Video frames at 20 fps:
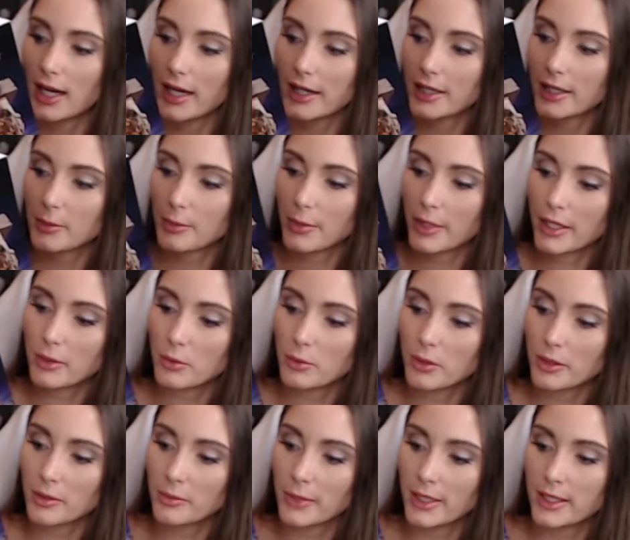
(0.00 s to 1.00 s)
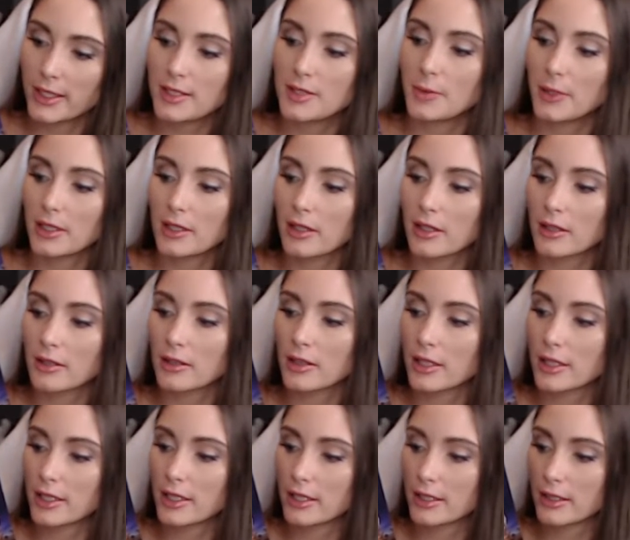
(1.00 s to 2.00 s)
I can buy one mage being
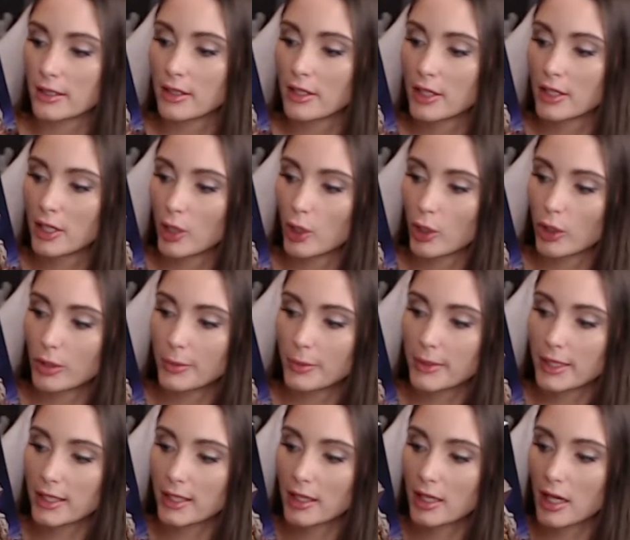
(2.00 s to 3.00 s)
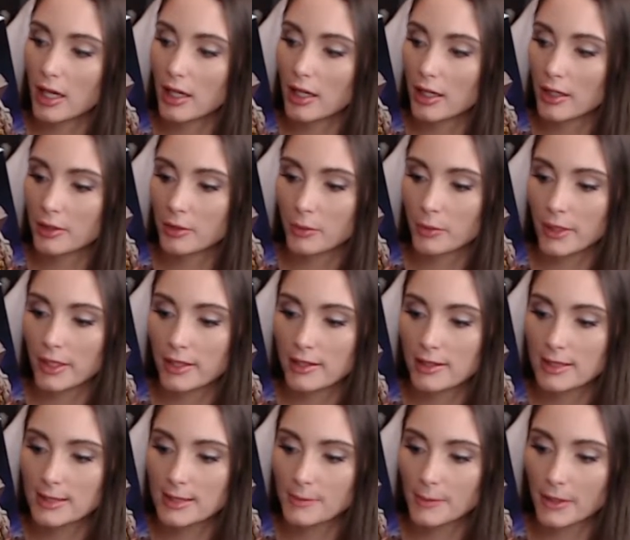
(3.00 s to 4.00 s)
unlucky or being caught
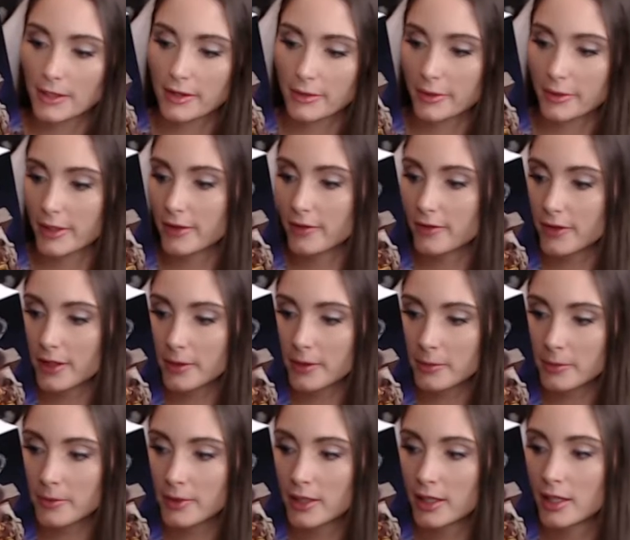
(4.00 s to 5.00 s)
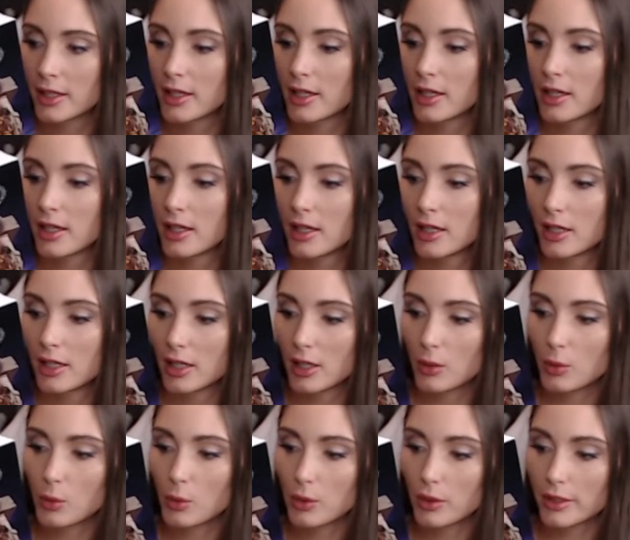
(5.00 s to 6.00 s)
unawares, but three of them?
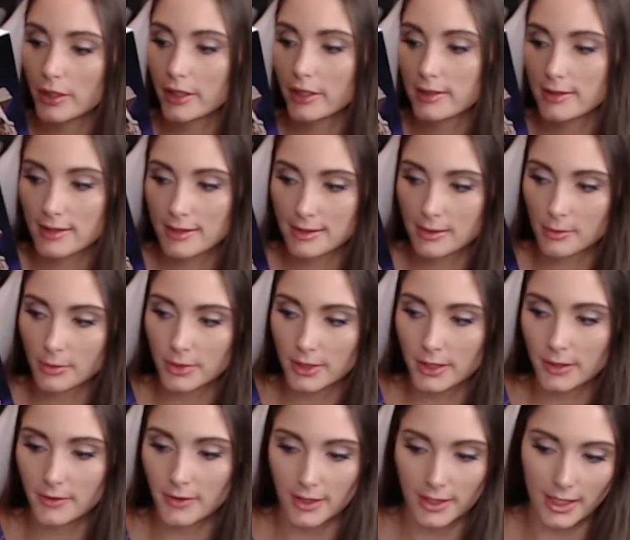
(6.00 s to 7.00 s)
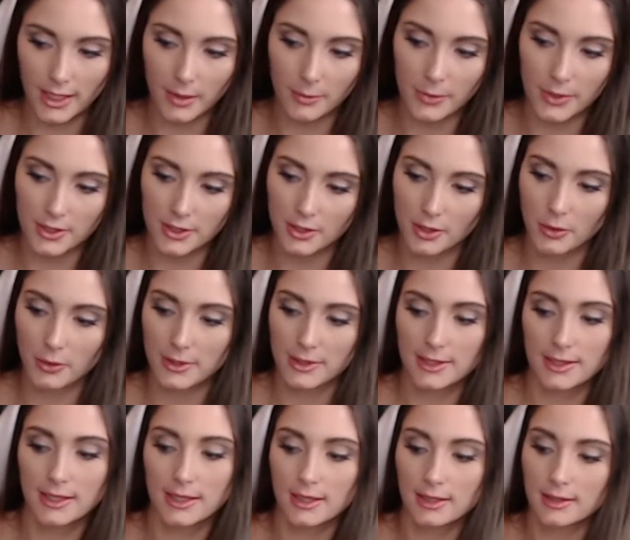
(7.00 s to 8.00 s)
A warrior doesn't believe in that much
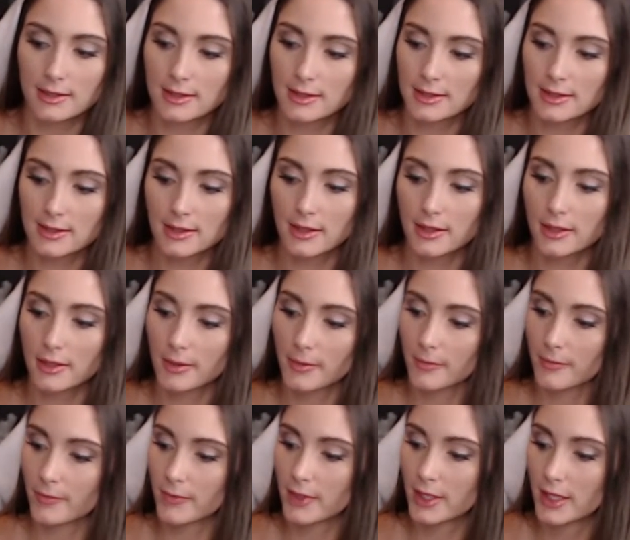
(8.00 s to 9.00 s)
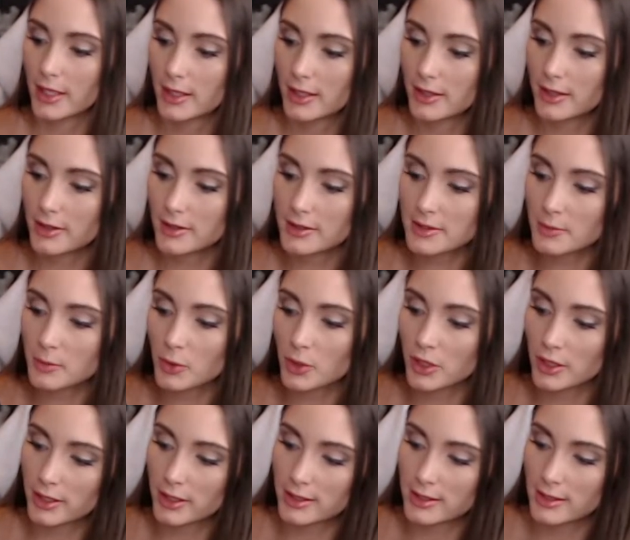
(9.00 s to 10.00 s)
coincidence. There's
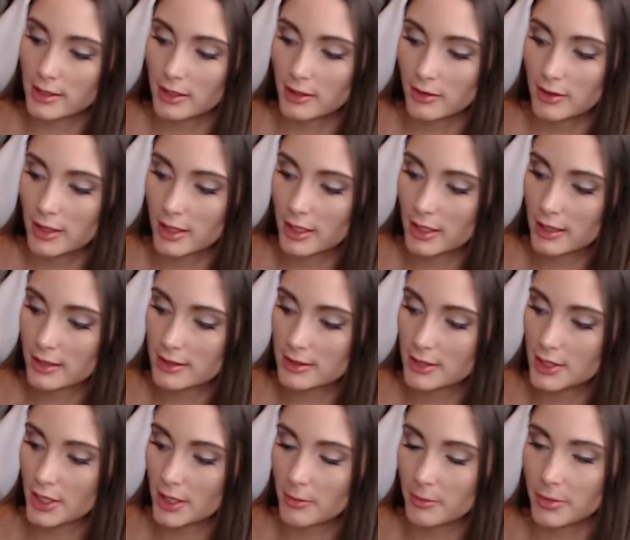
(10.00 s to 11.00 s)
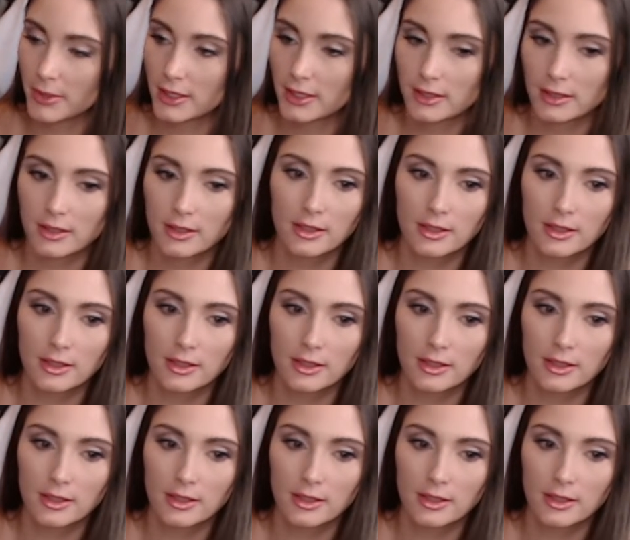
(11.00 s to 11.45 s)
more, continued the king's champion.